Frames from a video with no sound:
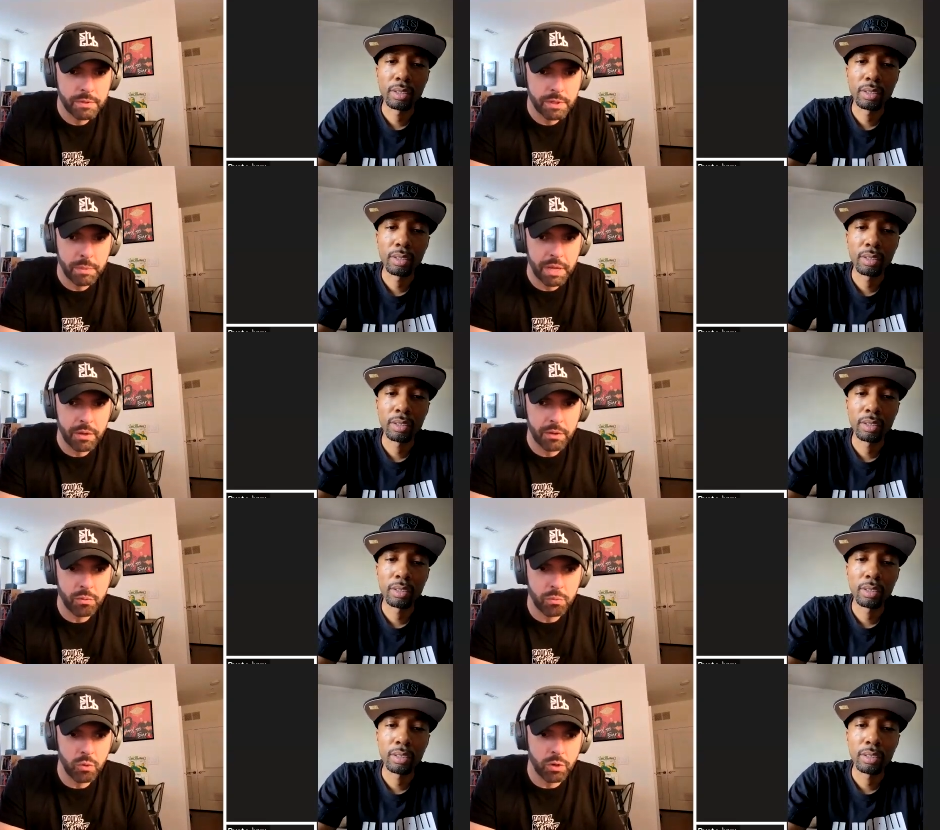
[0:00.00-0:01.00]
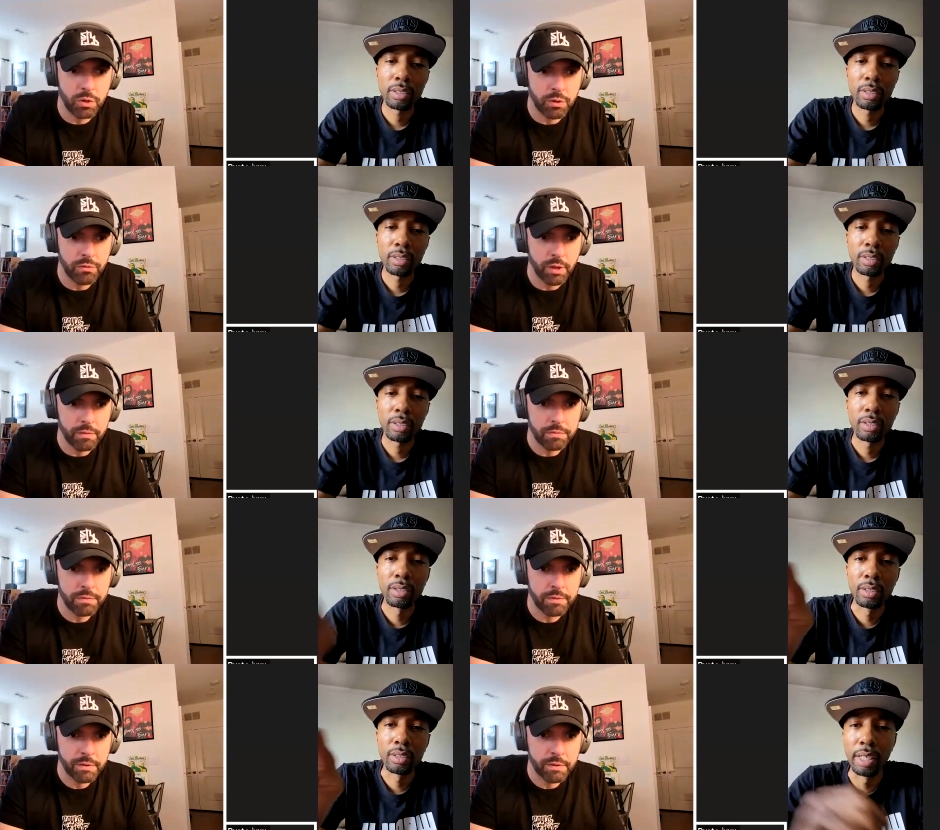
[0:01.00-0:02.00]
Speaker 1: Somehow you muted yourself.
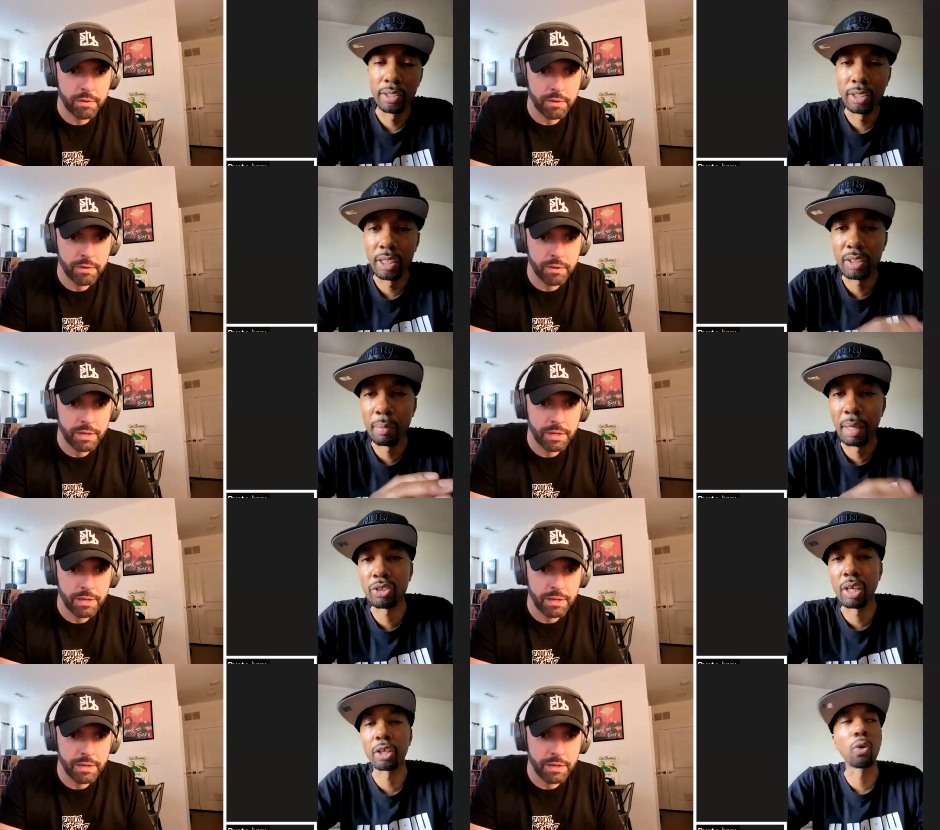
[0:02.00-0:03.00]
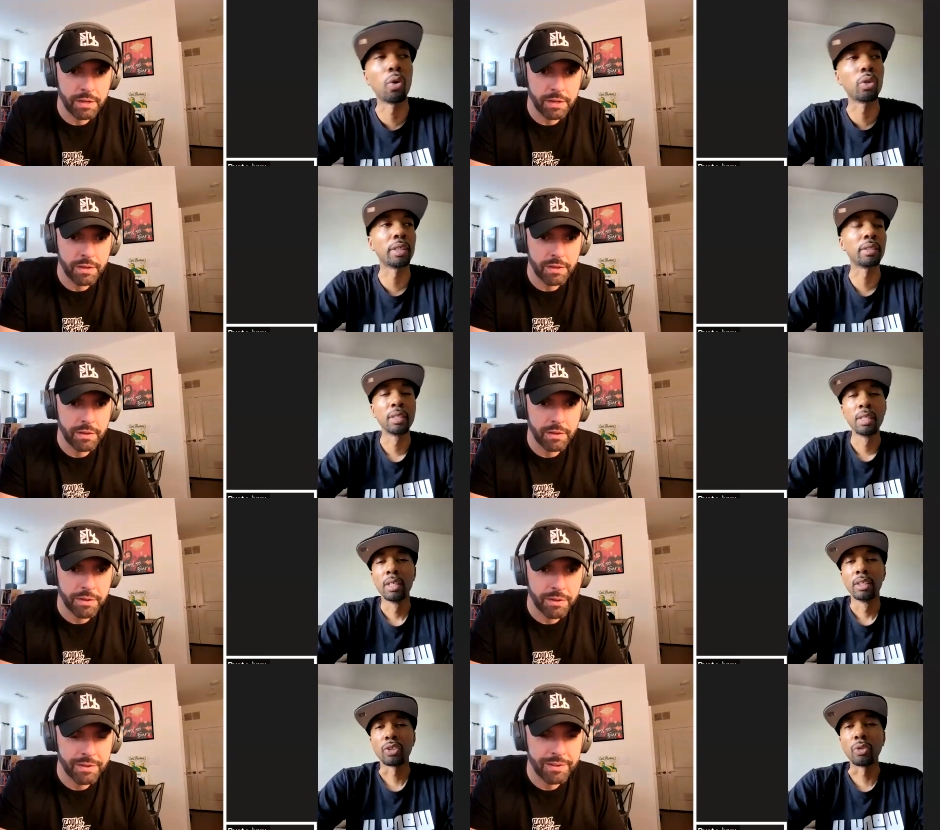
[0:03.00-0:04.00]
Speaker 2: Somebody was trying to call in.
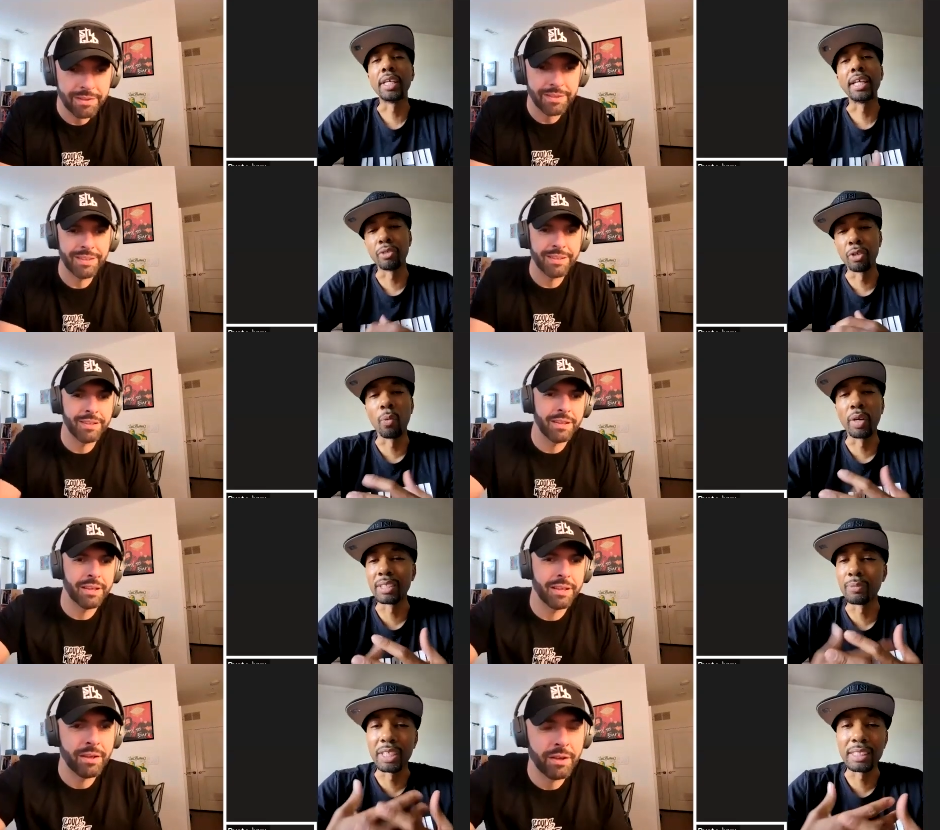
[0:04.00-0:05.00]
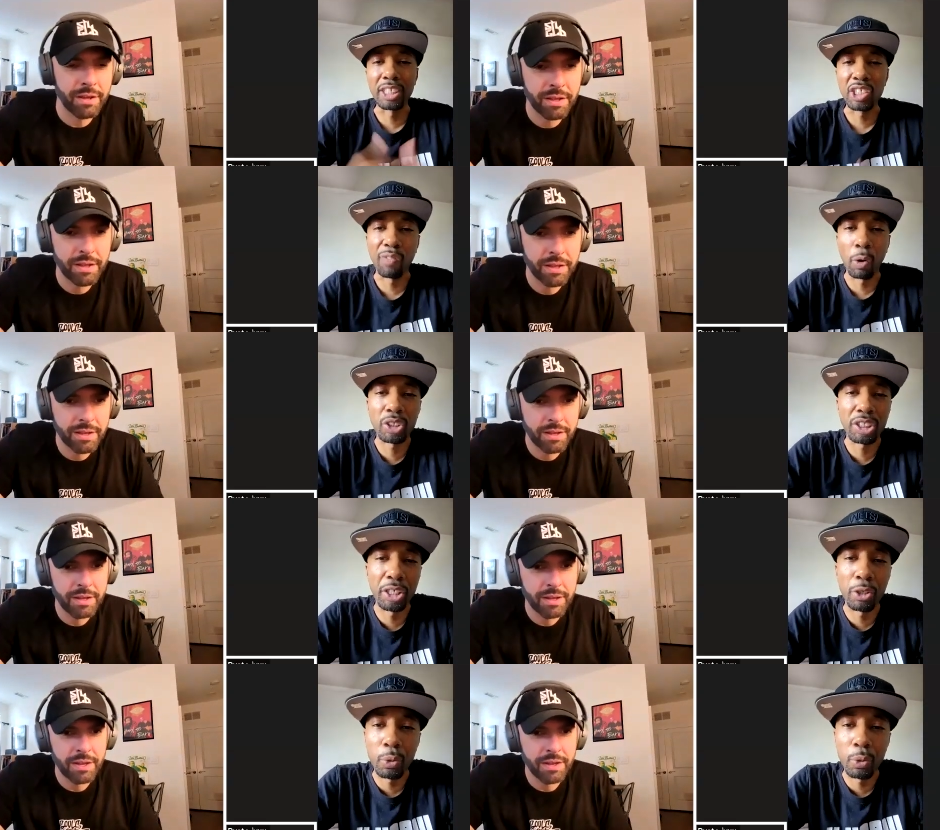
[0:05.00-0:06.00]
So yeah, you know when he when he did his
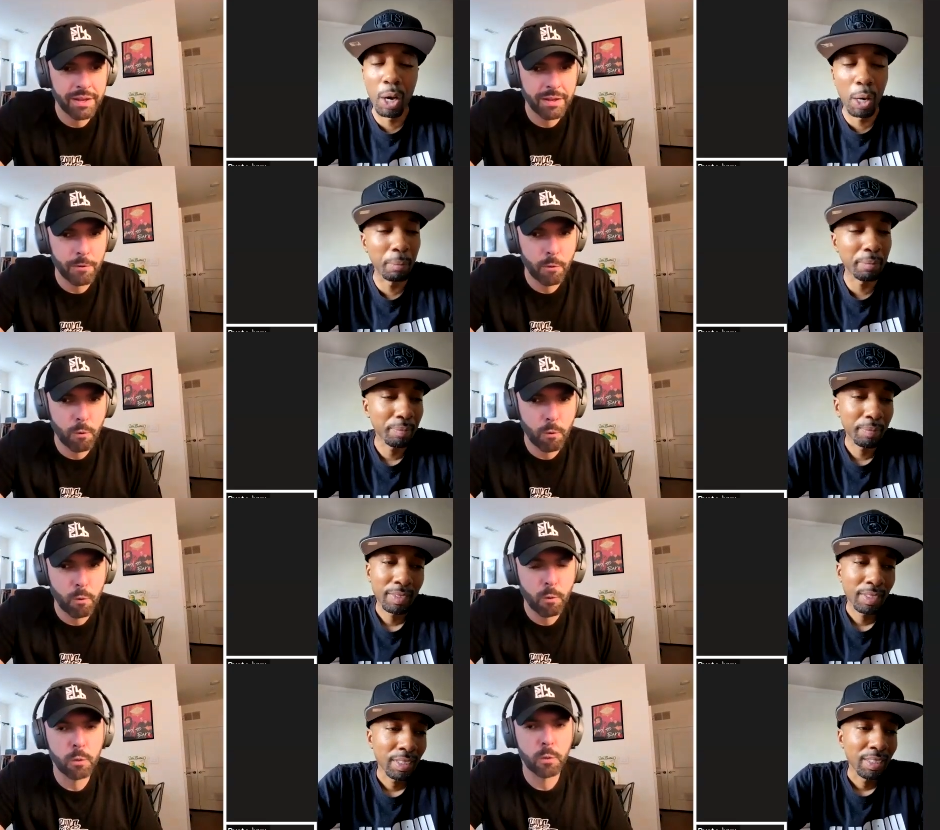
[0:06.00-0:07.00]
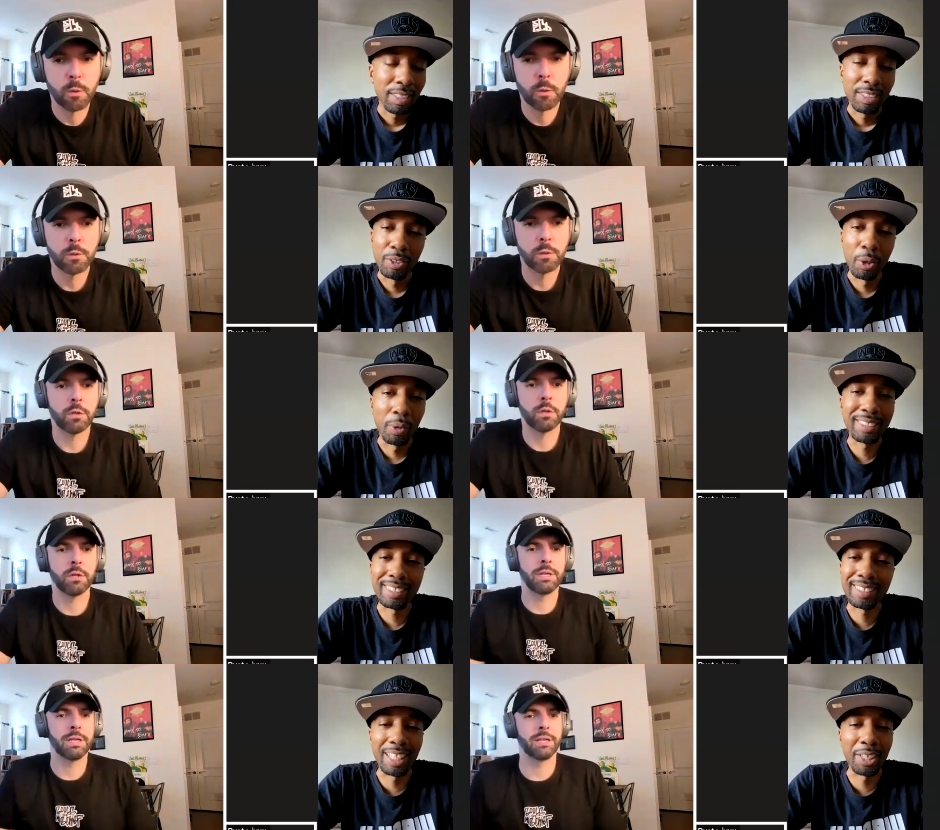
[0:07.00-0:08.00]
first single, um, you
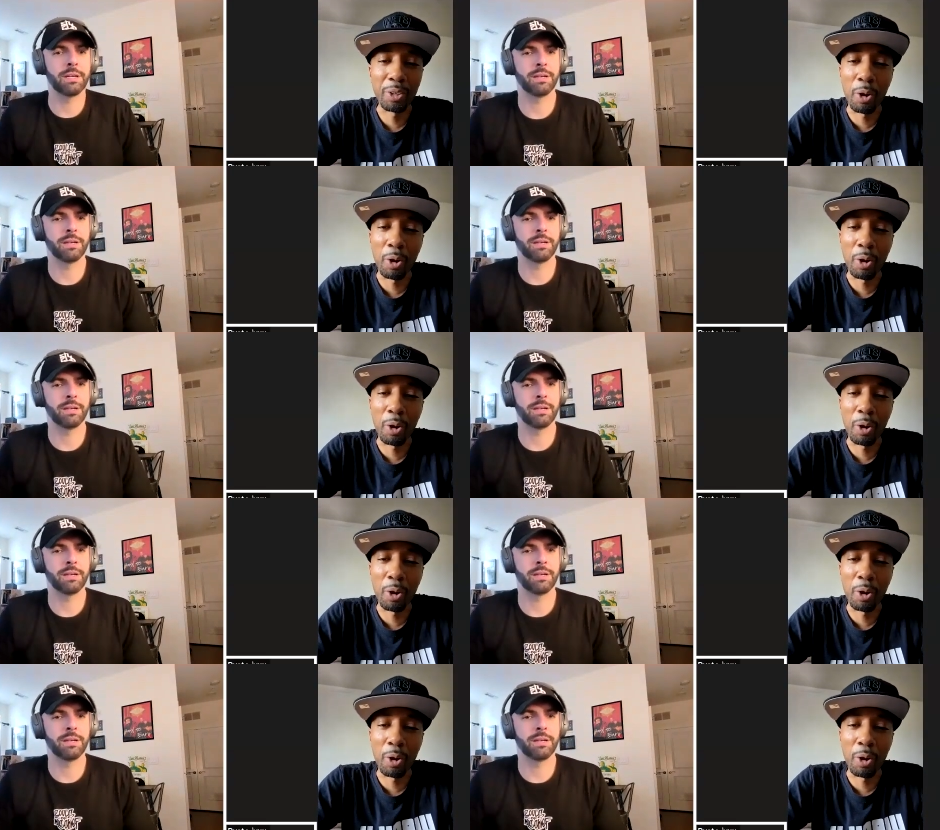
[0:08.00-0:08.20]
know that just